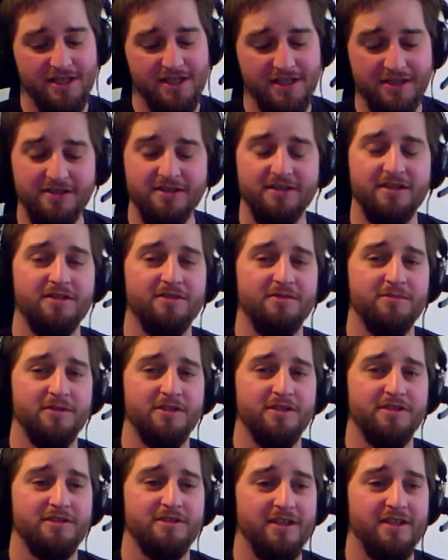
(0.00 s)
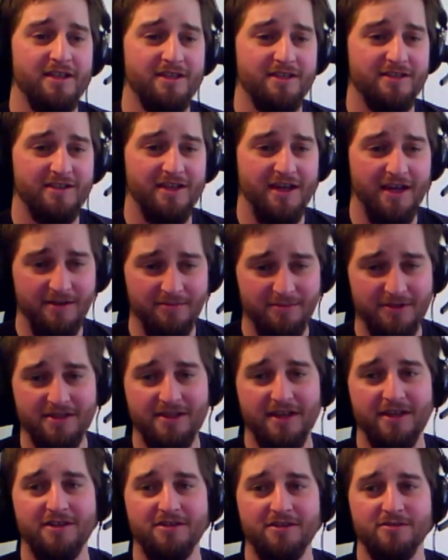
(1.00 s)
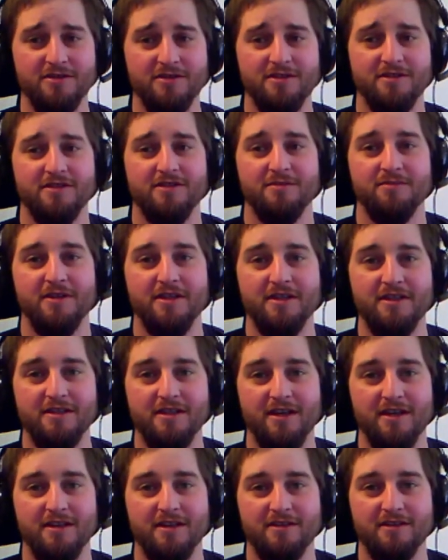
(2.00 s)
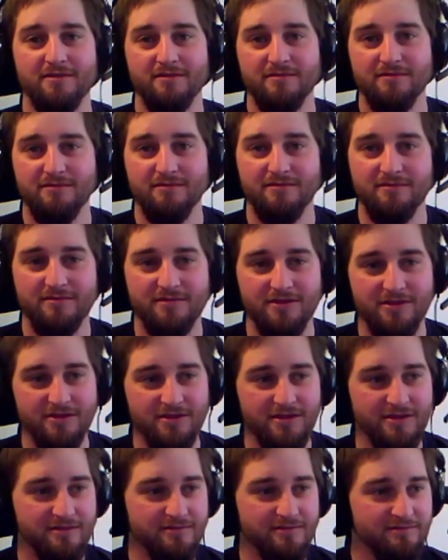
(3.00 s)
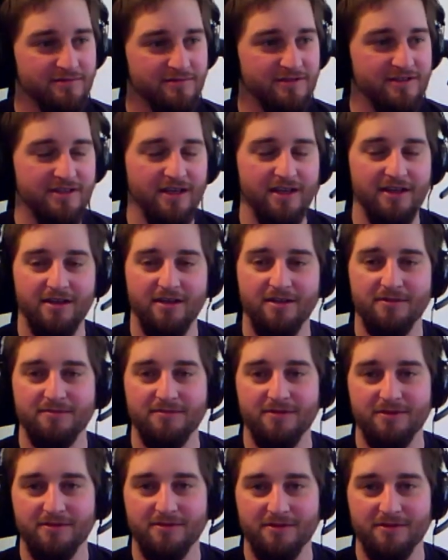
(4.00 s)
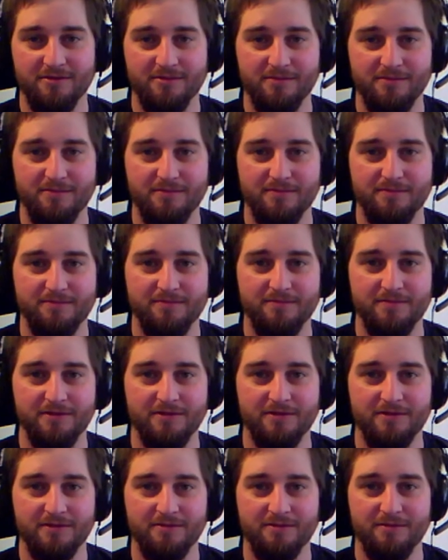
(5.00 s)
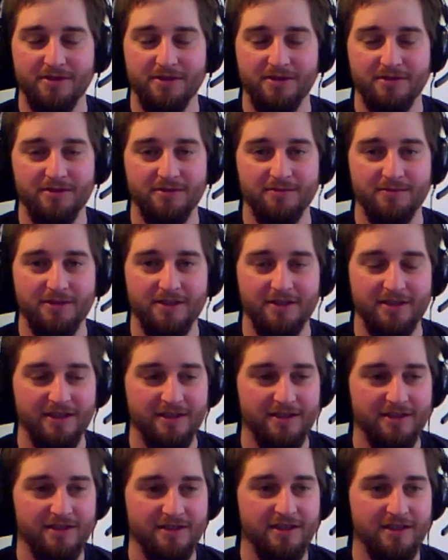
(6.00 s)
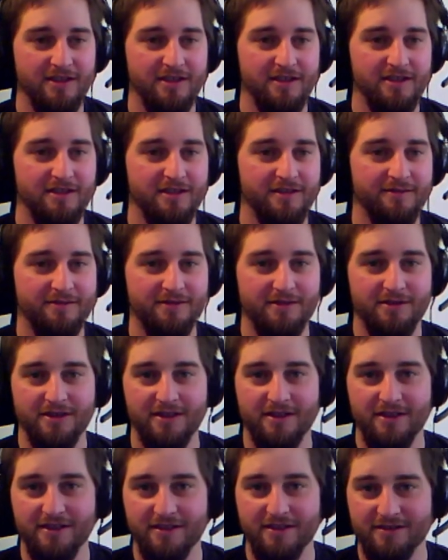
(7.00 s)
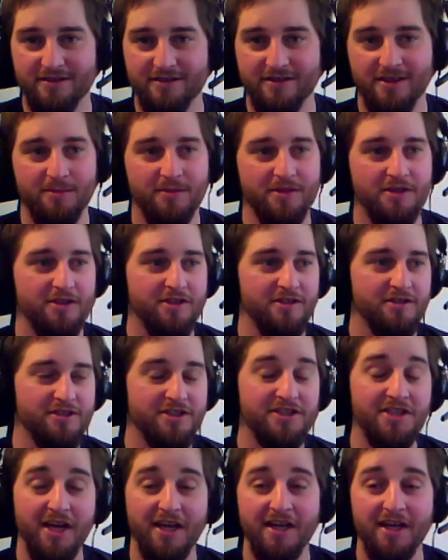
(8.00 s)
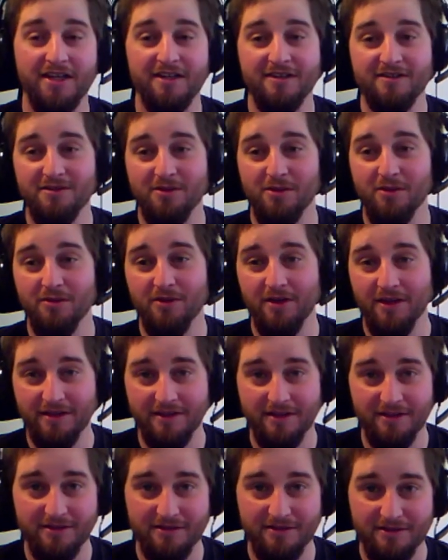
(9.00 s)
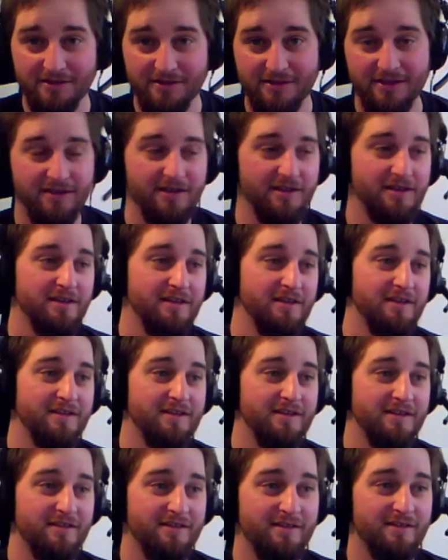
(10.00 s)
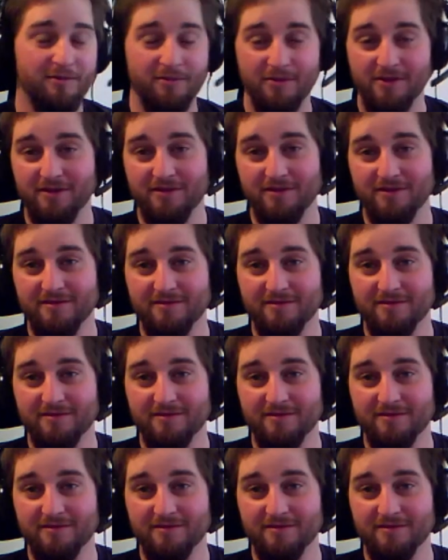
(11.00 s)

another one that can be dangerous depending on your setup, your build and whatnot. If you're a summoner, chain is horrendous because it will